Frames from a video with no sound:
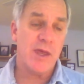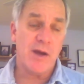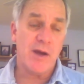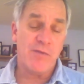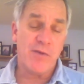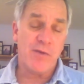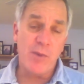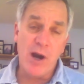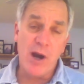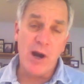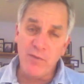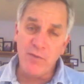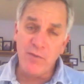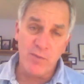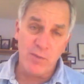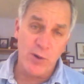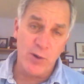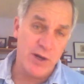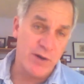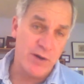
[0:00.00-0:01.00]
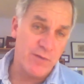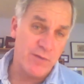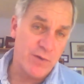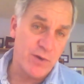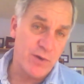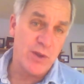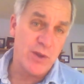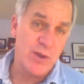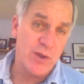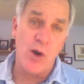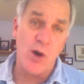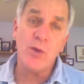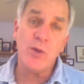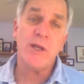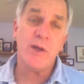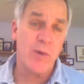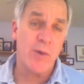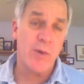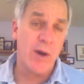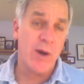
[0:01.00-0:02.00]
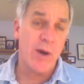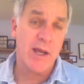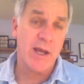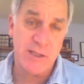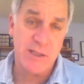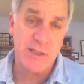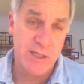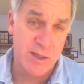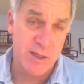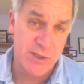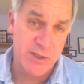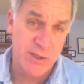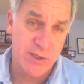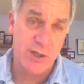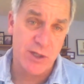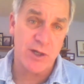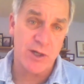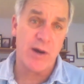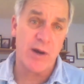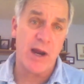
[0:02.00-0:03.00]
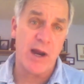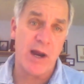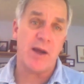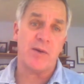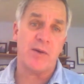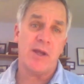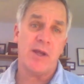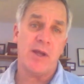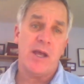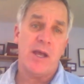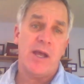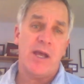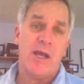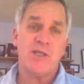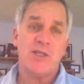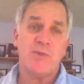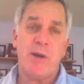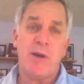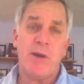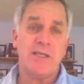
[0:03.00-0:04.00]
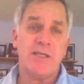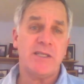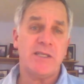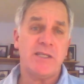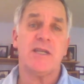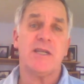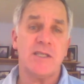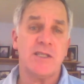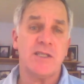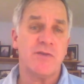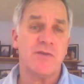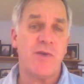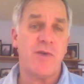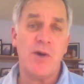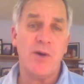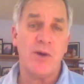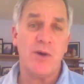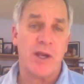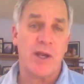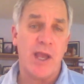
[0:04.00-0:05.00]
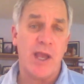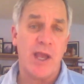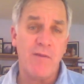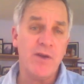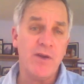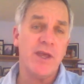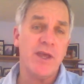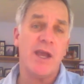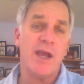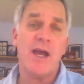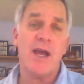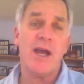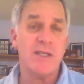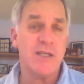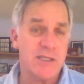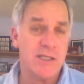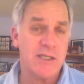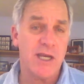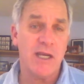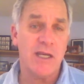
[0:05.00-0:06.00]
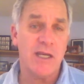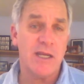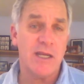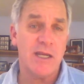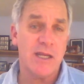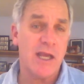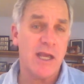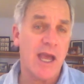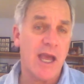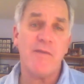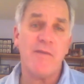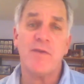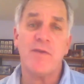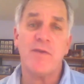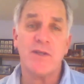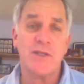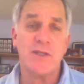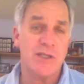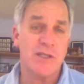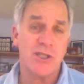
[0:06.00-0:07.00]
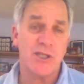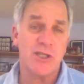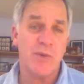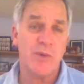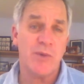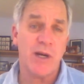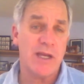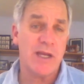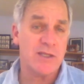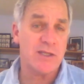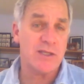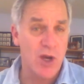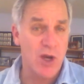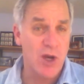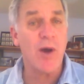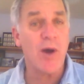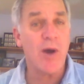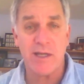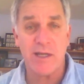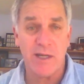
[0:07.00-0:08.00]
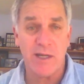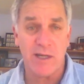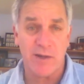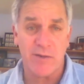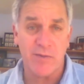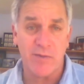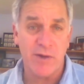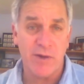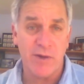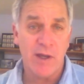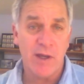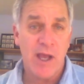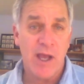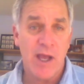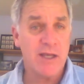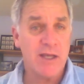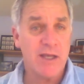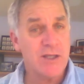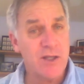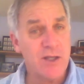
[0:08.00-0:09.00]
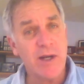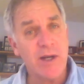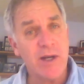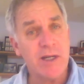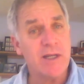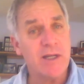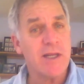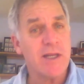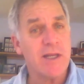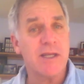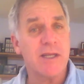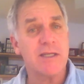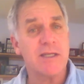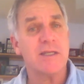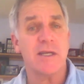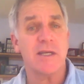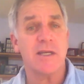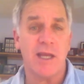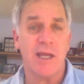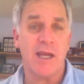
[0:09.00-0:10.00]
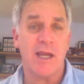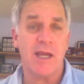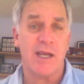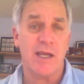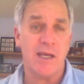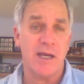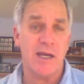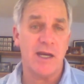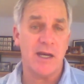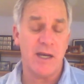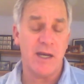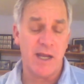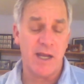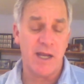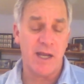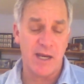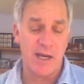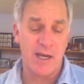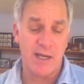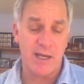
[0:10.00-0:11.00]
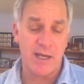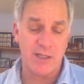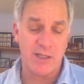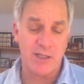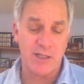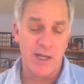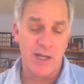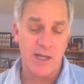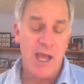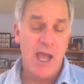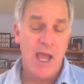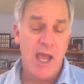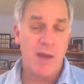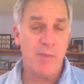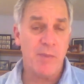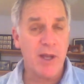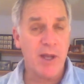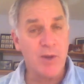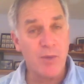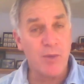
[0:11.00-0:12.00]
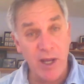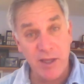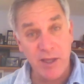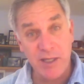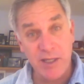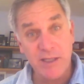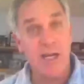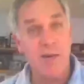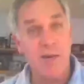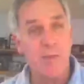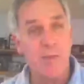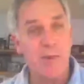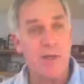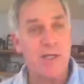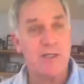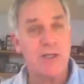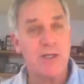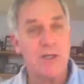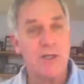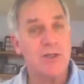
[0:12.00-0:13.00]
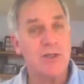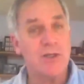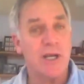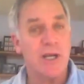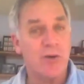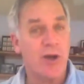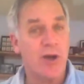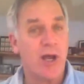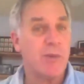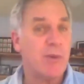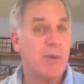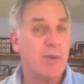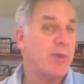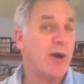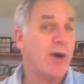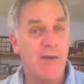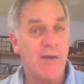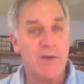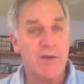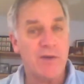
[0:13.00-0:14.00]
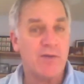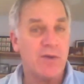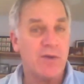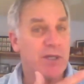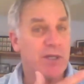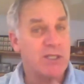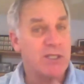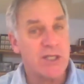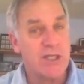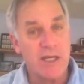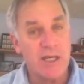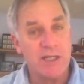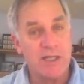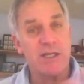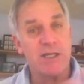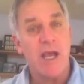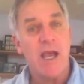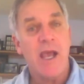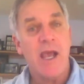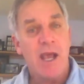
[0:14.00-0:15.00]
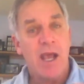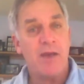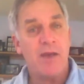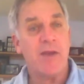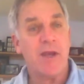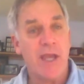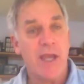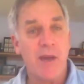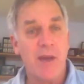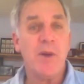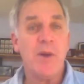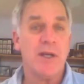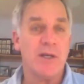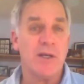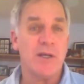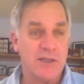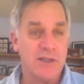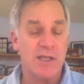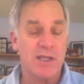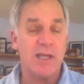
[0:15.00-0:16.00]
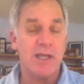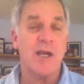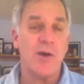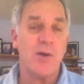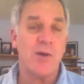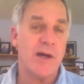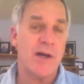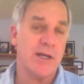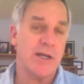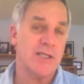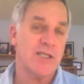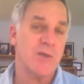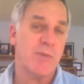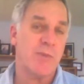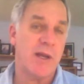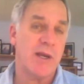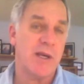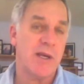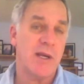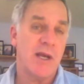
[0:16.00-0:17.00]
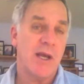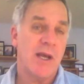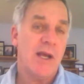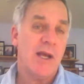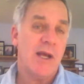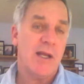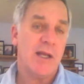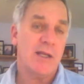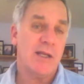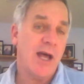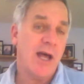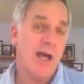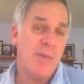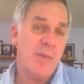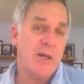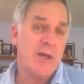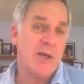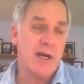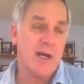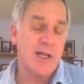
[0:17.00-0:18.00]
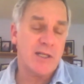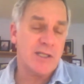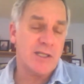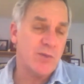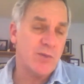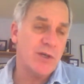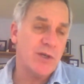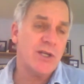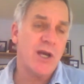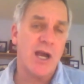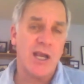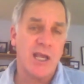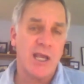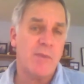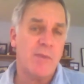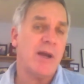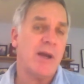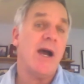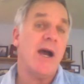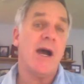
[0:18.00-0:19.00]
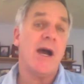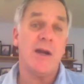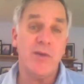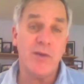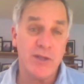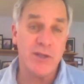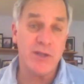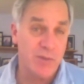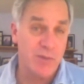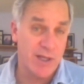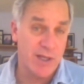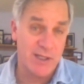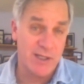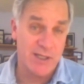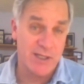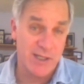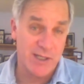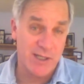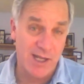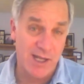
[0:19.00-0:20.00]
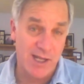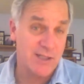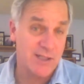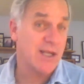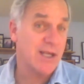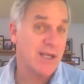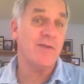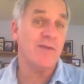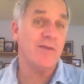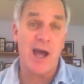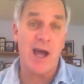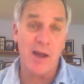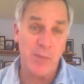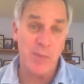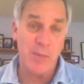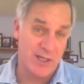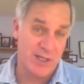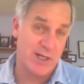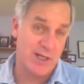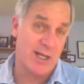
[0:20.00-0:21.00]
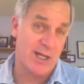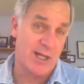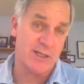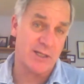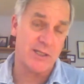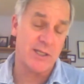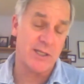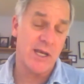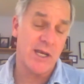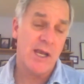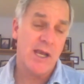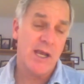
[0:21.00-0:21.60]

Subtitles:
from our point of view, the only way this can be turned around is by citizens voting. Everything I just said, the average consumer has no idea that this is a link and a connection. And by the way, these companies use the incredible profits from the seeds and the chemicals to then go out and spend lobbying dollars. And we're talking about hundreds of millions of dollars of lobbying dollars,